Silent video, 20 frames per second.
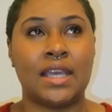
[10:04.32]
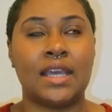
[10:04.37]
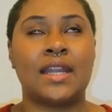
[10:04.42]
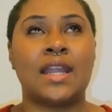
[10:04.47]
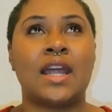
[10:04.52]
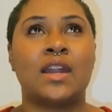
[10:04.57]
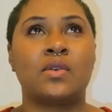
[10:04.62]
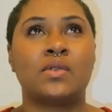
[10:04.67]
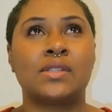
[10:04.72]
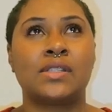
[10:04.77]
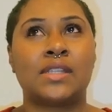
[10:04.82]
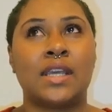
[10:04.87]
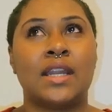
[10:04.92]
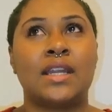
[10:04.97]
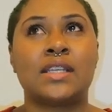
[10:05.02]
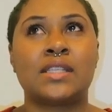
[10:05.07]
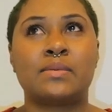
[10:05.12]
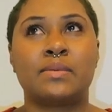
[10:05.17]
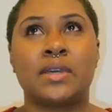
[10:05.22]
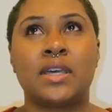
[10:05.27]
and I don't say
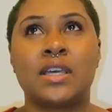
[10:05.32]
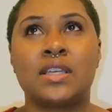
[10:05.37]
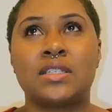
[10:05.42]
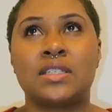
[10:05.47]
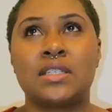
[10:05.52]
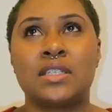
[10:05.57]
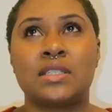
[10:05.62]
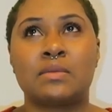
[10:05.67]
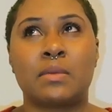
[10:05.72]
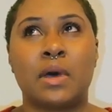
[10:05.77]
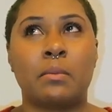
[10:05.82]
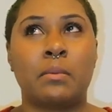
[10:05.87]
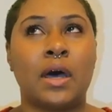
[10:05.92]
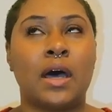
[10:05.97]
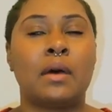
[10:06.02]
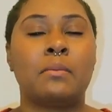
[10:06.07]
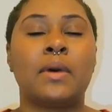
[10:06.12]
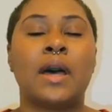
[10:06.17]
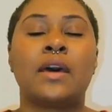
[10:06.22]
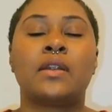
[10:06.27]
this because she's my
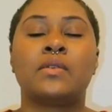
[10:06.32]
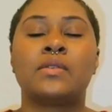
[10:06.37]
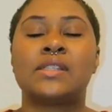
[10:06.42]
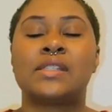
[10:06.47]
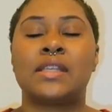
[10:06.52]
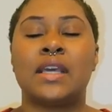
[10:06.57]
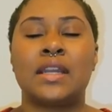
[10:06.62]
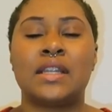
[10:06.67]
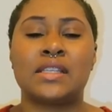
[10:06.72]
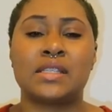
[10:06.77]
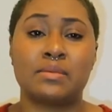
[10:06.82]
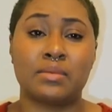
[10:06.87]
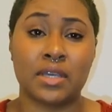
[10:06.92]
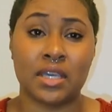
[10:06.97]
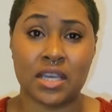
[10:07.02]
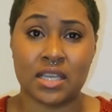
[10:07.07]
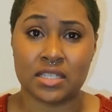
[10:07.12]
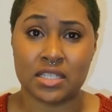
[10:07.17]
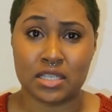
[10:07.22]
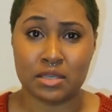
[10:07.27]
mom. I don't say this
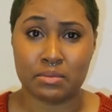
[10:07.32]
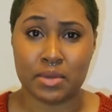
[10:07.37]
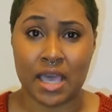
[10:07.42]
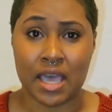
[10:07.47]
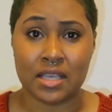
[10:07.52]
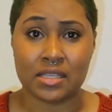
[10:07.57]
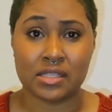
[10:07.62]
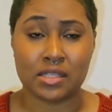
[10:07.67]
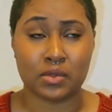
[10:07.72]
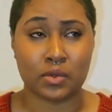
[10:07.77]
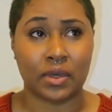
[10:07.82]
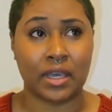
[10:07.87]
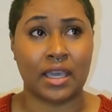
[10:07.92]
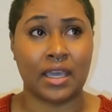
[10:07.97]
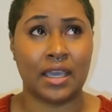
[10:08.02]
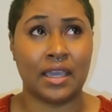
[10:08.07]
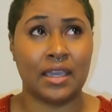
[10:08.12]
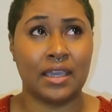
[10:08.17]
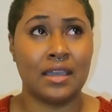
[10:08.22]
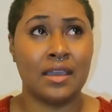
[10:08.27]
because she passed
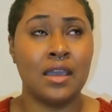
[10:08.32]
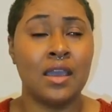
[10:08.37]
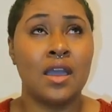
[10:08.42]
away.